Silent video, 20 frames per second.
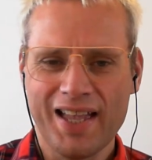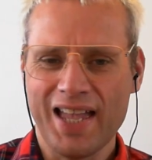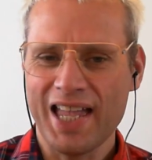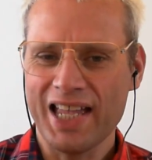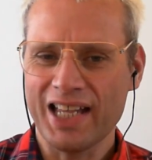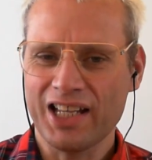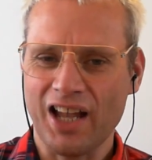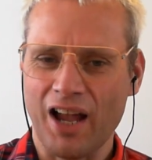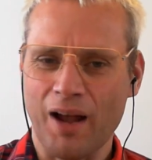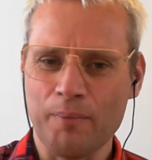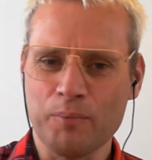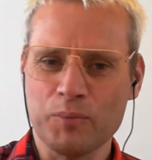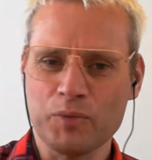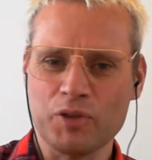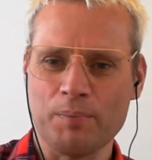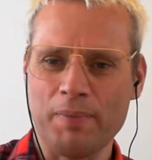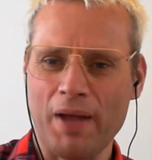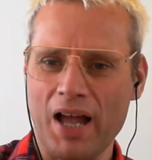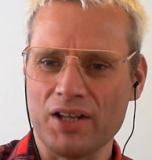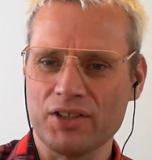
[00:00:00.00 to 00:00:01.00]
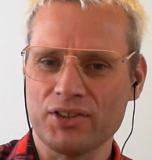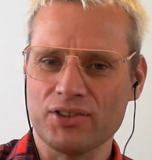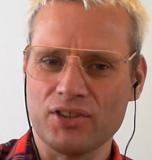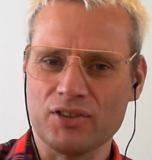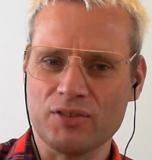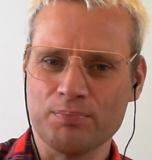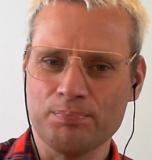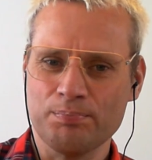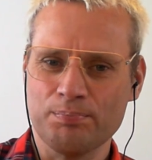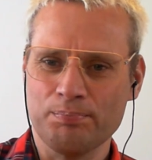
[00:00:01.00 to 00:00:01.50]
It comes about
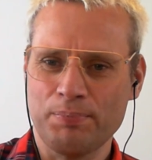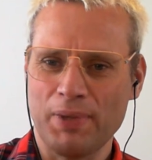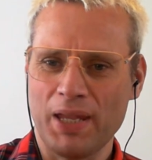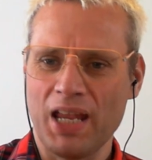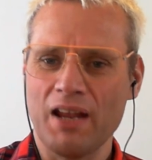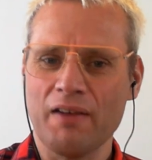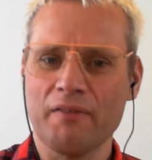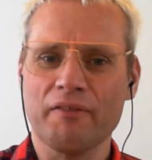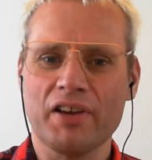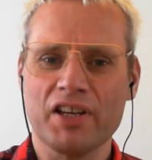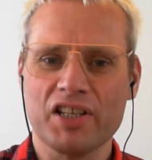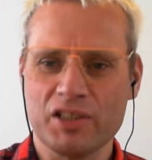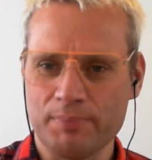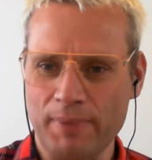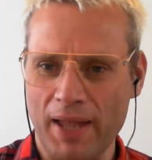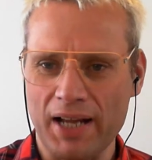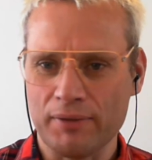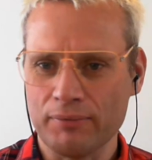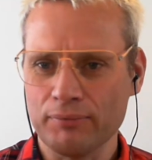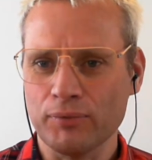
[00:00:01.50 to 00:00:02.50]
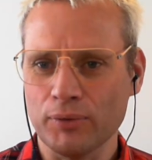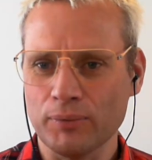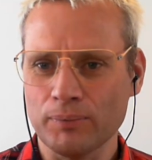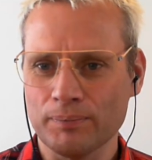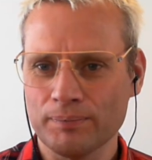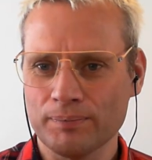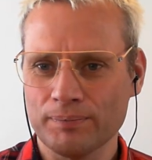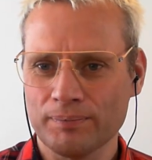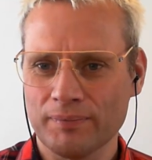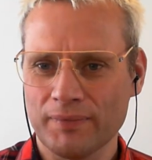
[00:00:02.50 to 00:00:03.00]
just being respectful.
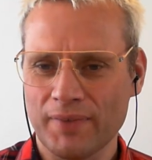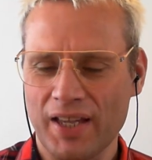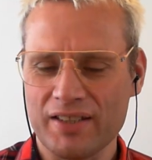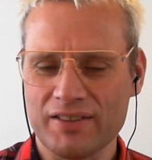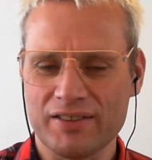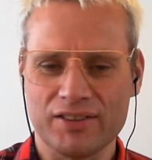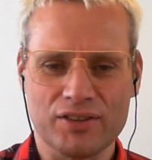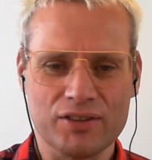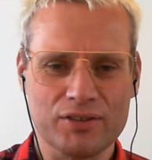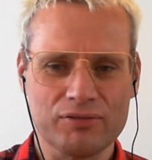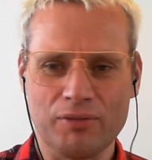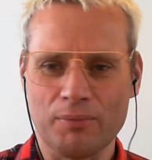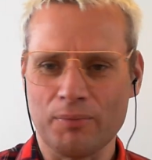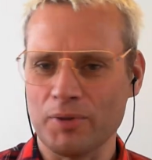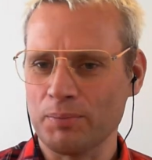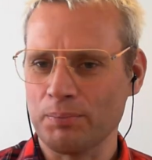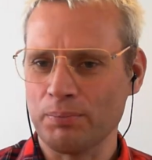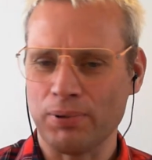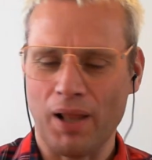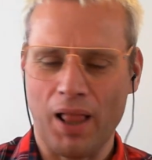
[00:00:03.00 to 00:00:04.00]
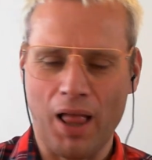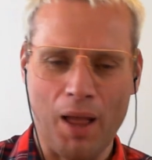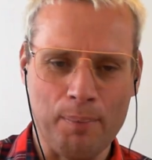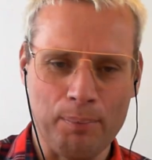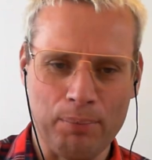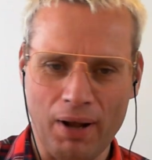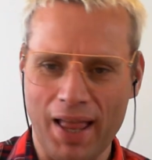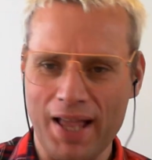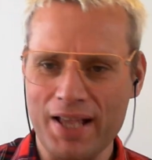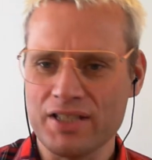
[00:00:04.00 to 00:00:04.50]
So just from a
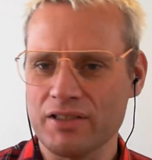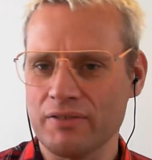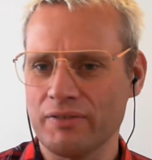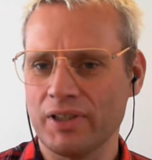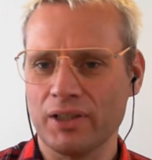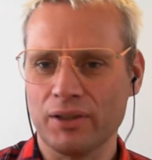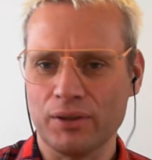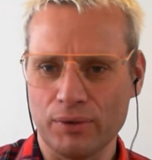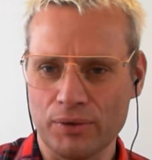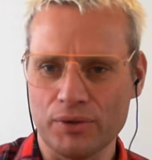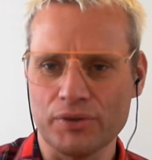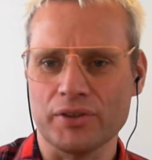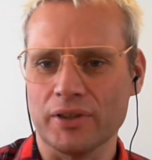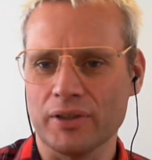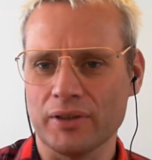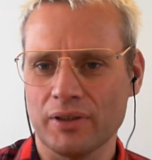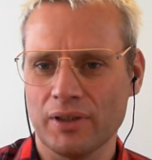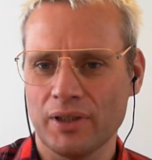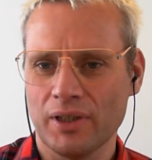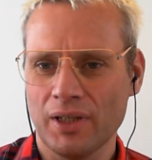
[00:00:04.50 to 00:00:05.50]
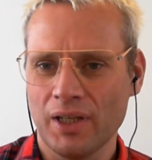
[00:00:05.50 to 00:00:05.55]
place of inclusion.